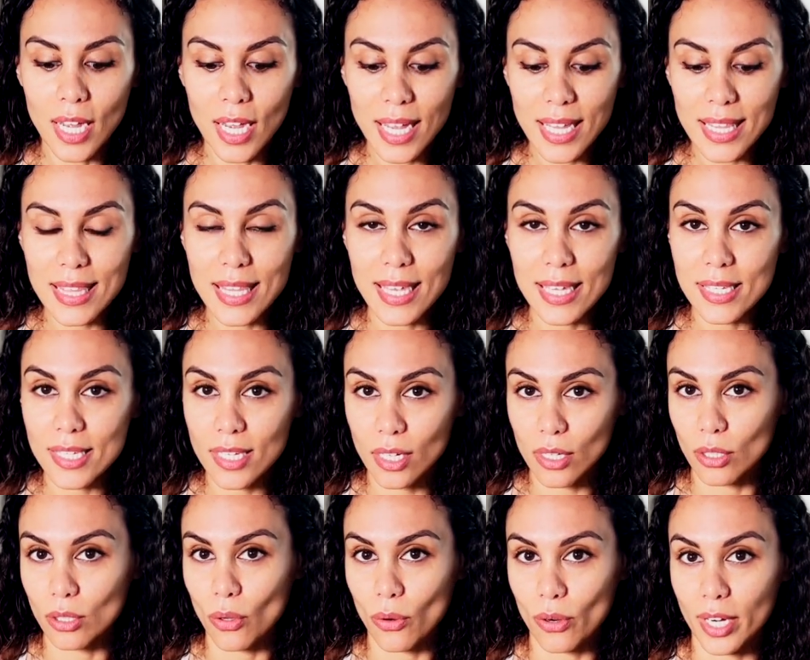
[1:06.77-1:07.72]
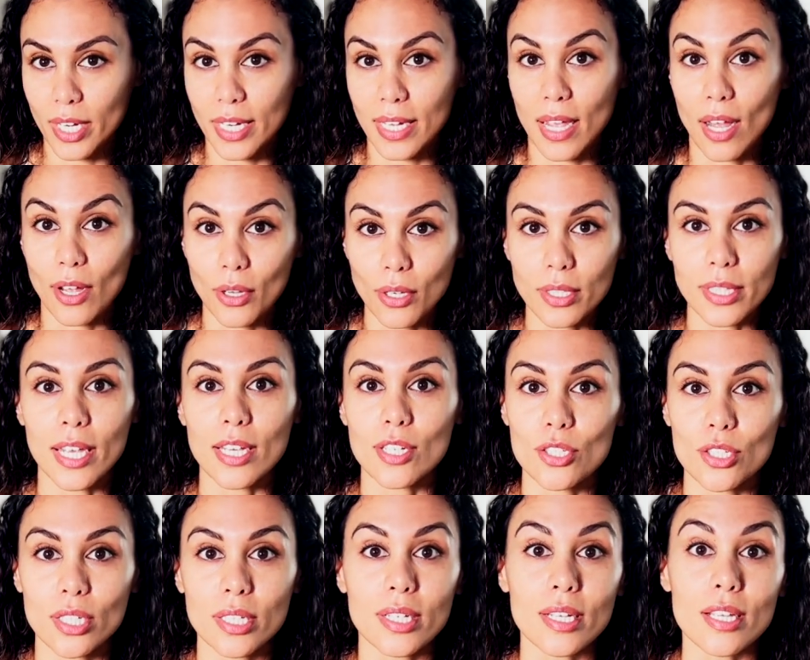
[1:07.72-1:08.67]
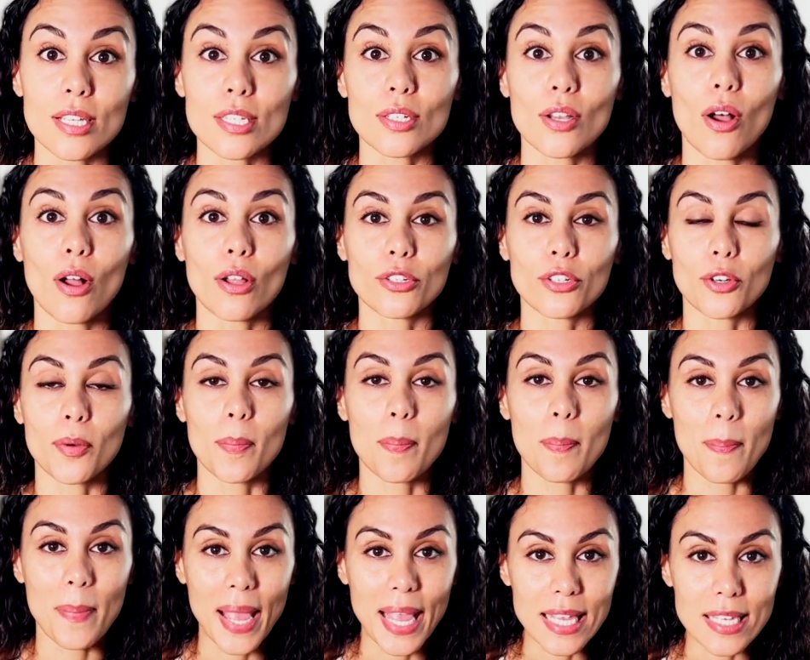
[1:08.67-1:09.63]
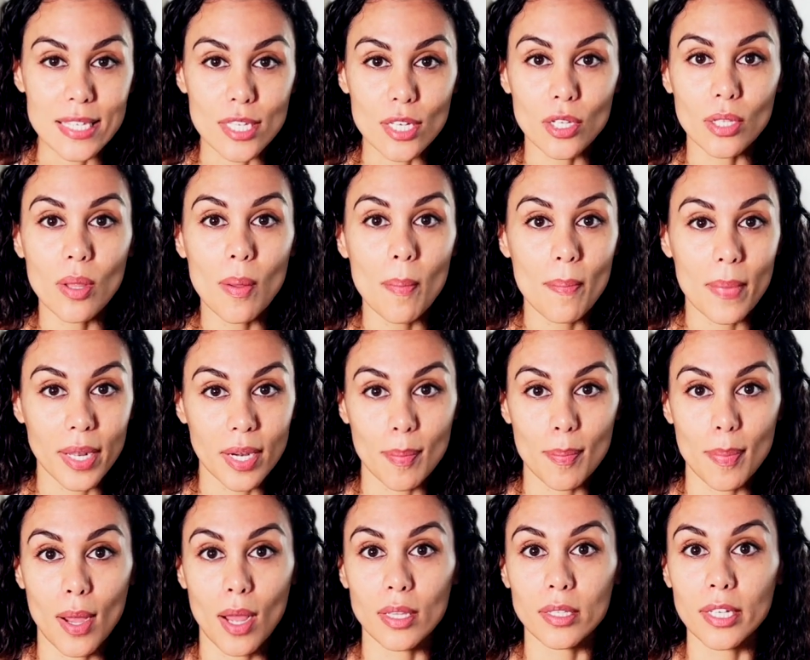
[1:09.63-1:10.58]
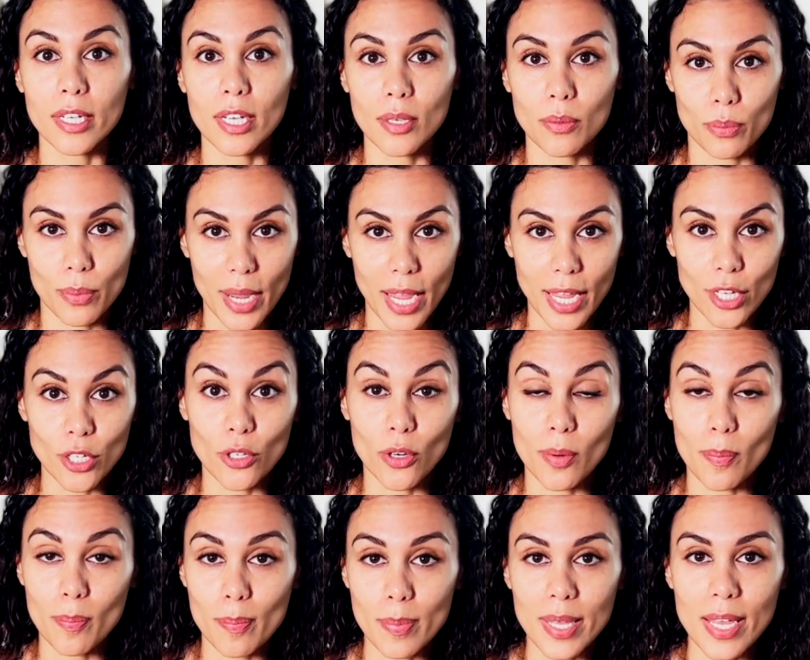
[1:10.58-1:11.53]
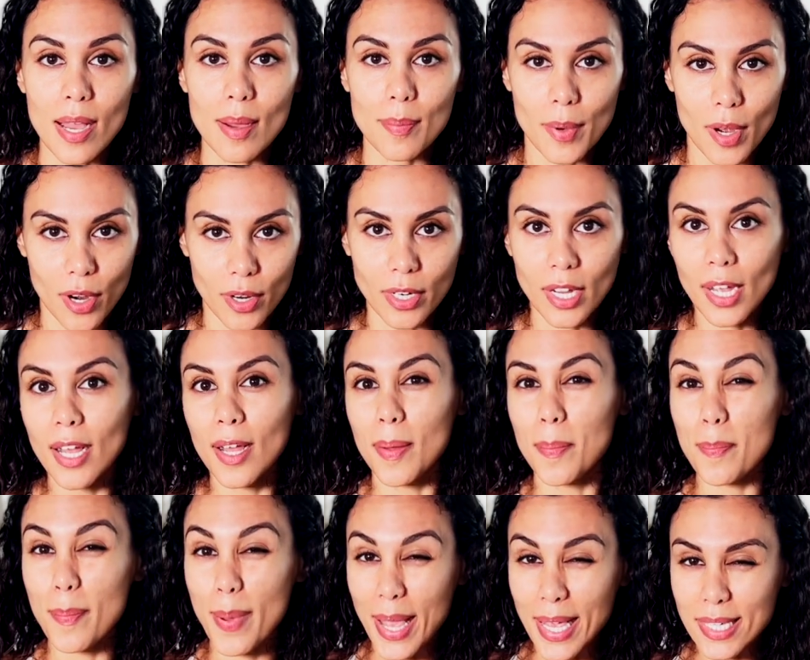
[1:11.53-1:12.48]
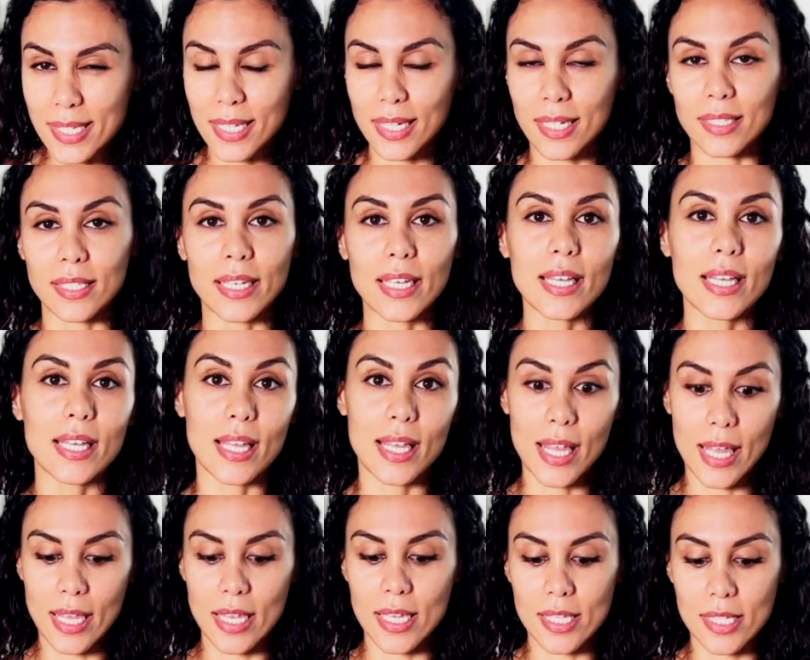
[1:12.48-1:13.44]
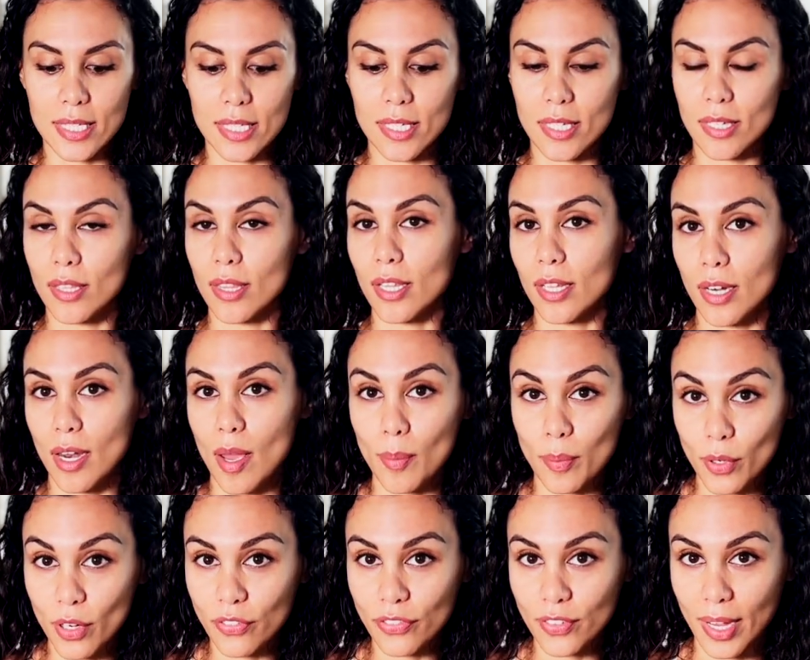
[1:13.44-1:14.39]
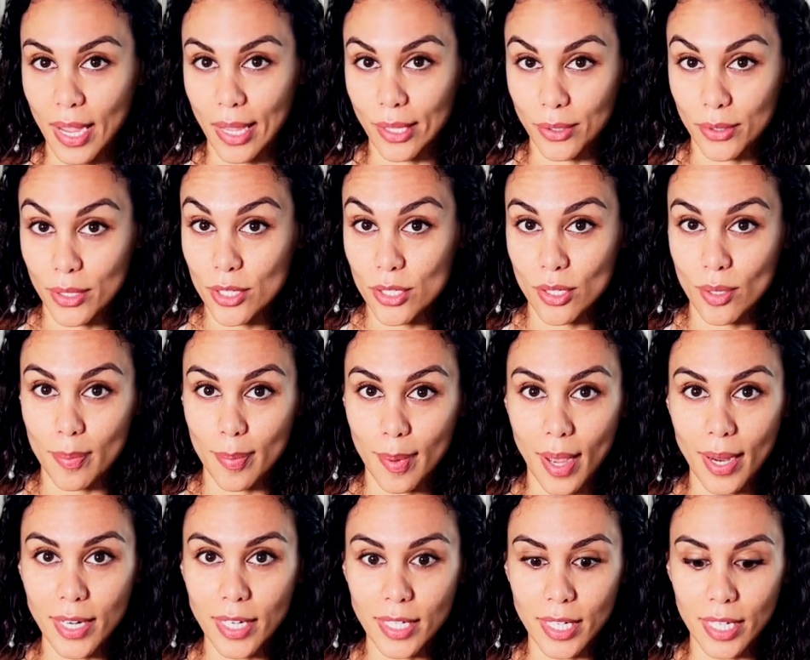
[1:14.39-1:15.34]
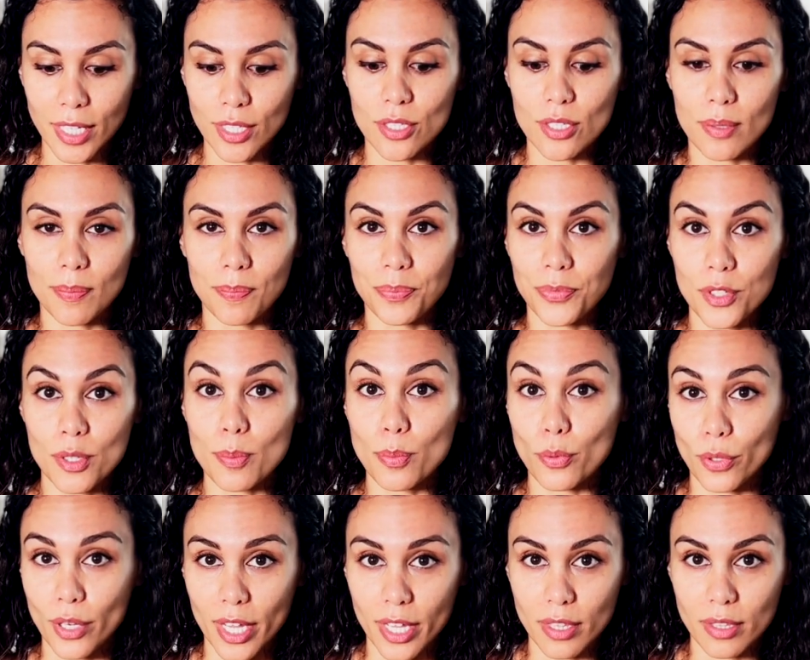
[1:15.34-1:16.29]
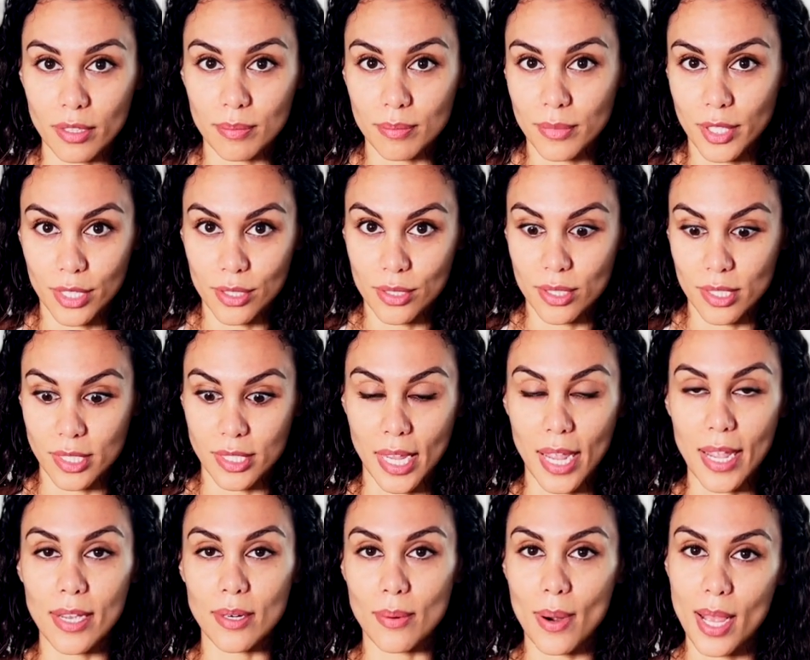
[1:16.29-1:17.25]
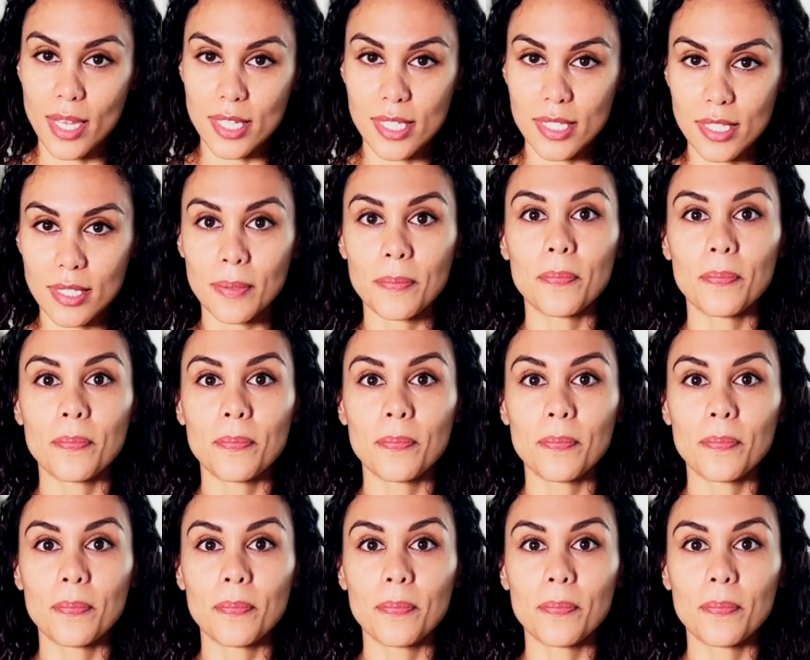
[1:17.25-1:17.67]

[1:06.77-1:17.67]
This caloric calculation is called your basal metabolic rate, your BMR. Basically is the number of calories your body needs to breathe and to stay at rest.